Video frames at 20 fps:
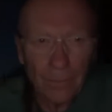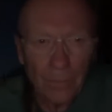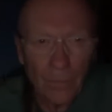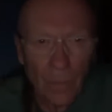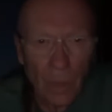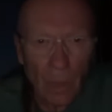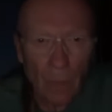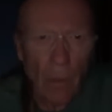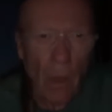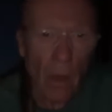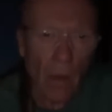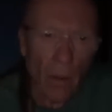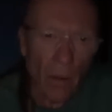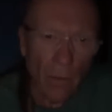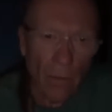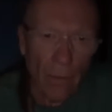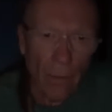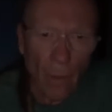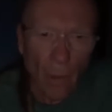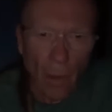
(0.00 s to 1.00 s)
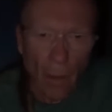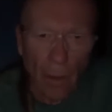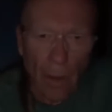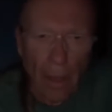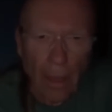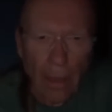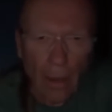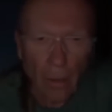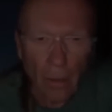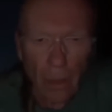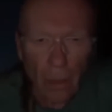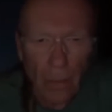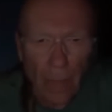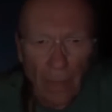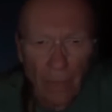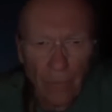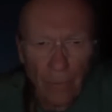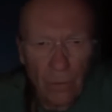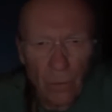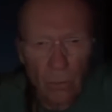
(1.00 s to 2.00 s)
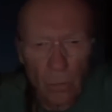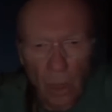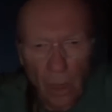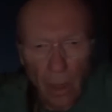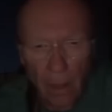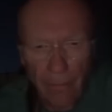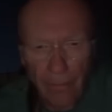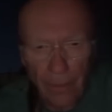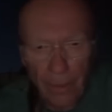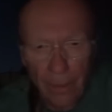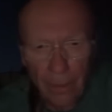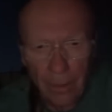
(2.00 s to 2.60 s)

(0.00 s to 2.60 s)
Come on over tomorrow night. I'll come out for some coffee.